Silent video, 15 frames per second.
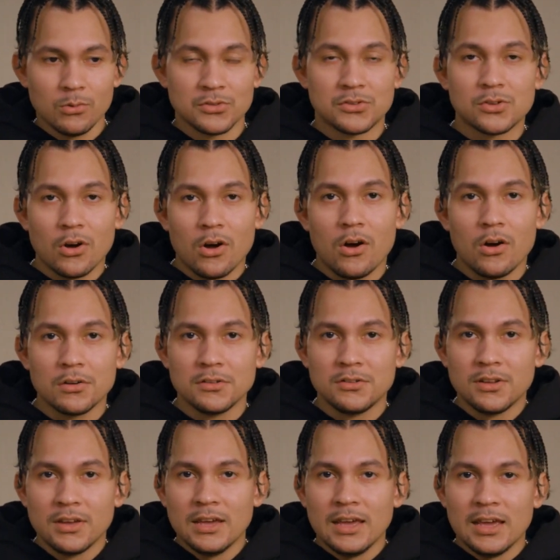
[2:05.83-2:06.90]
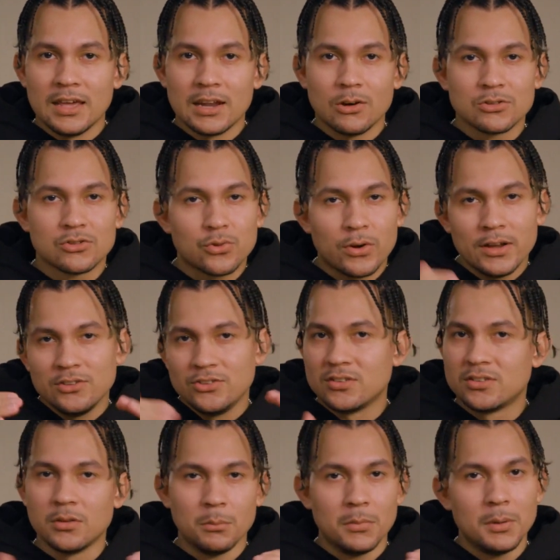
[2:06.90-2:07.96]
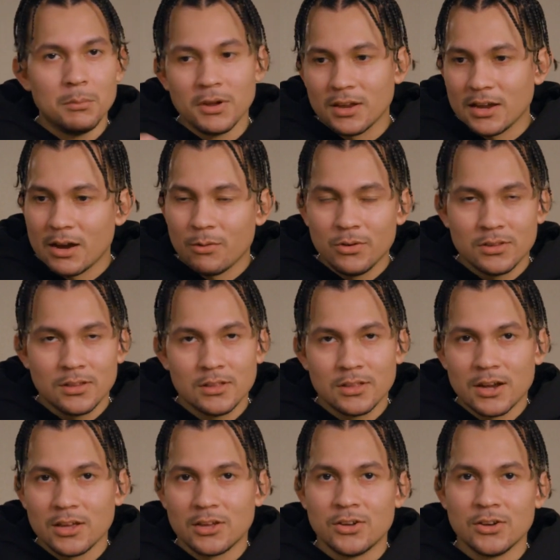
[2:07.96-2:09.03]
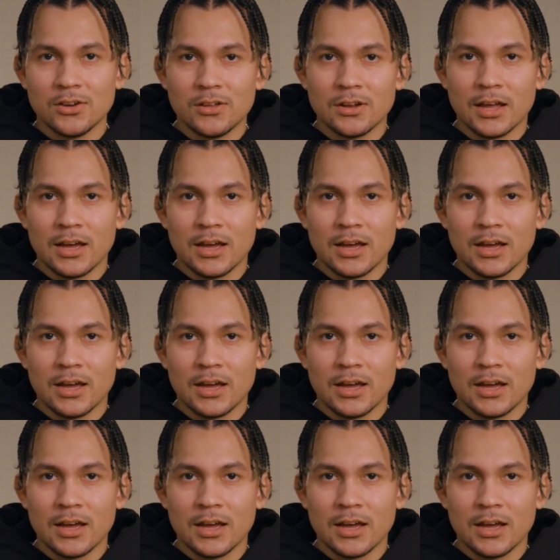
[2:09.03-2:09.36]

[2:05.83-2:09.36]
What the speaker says: songs, and I'll try just to mimic everything that I could.